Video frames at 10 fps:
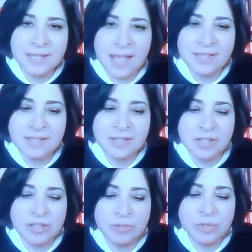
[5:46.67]
process,
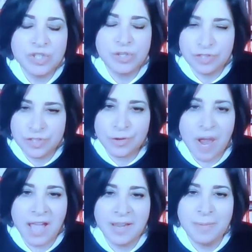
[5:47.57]
which you
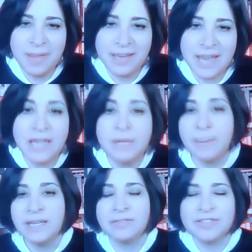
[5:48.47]
describe, and
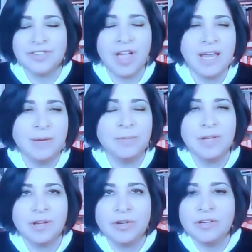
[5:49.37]
anybody at the
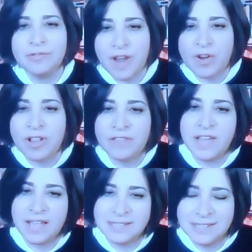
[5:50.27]
time could have read
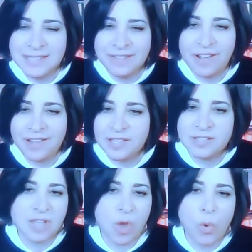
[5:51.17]
all of the SEC
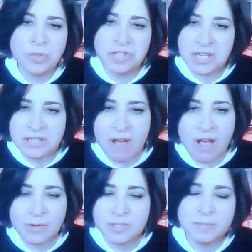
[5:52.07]
filings. The whole
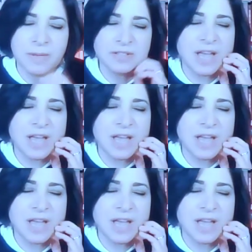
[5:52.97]
TikTok was